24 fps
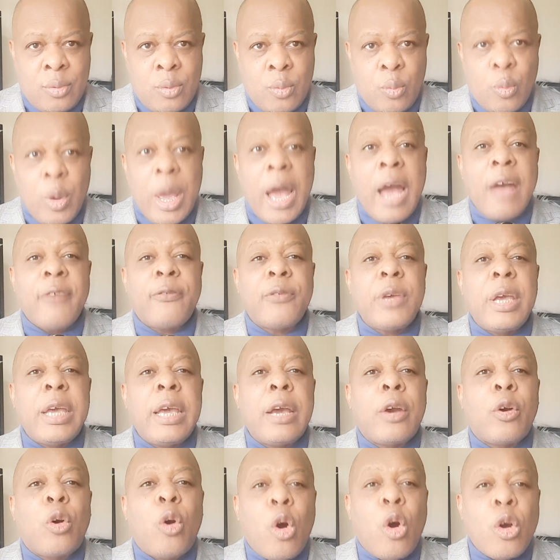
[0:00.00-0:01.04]
we have
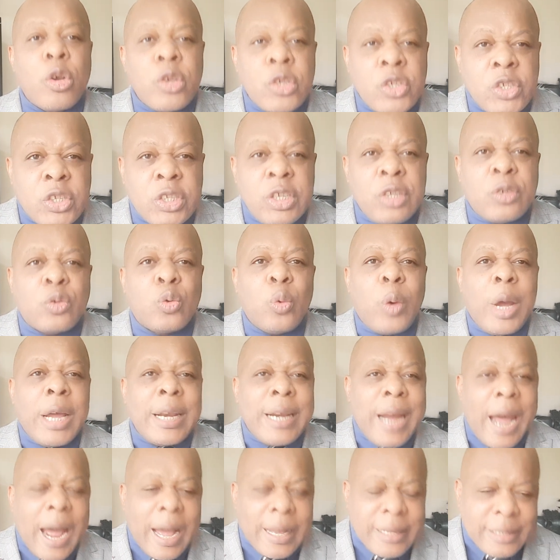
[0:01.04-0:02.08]
a
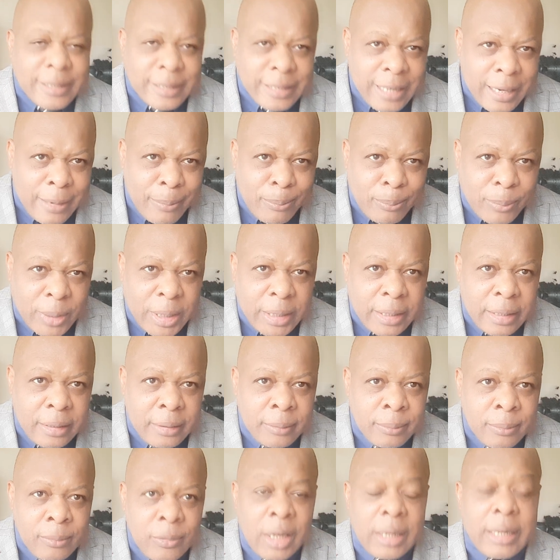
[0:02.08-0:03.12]
constituent assembly
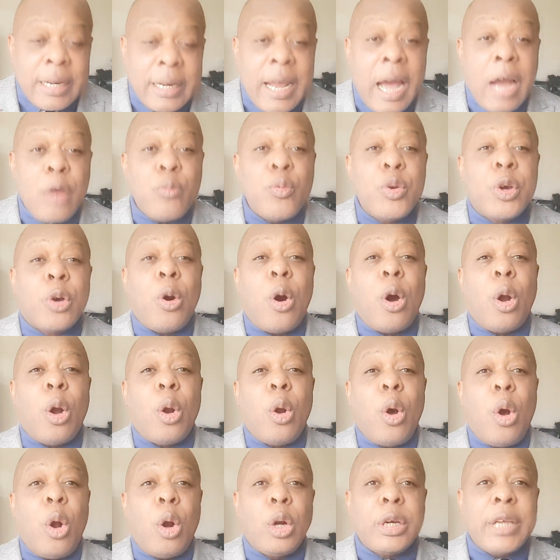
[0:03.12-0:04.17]
that we call
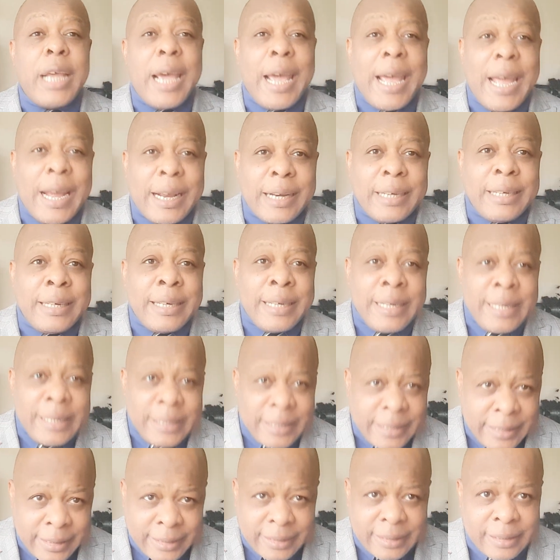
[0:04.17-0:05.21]
all the
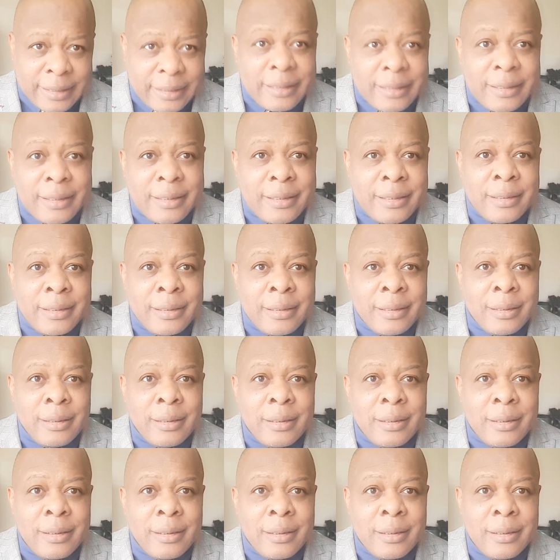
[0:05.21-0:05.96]
ethnicities